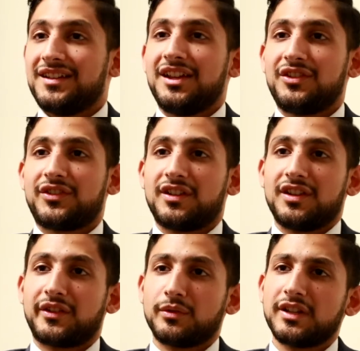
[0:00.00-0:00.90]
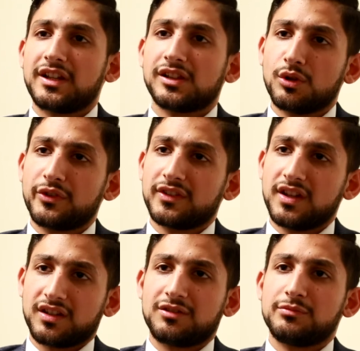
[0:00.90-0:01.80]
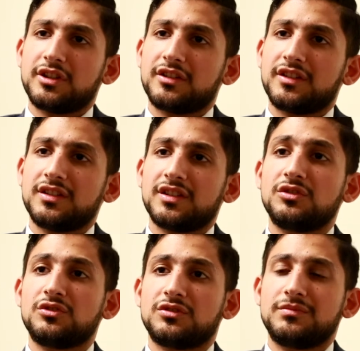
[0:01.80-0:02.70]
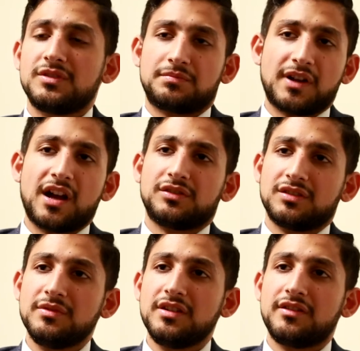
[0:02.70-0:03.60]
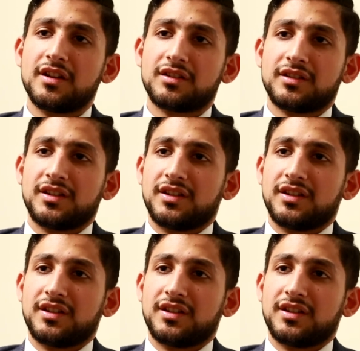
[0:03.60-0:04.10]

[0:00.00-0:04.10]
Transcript: It's a really close-knit community, and you should be proud to be there,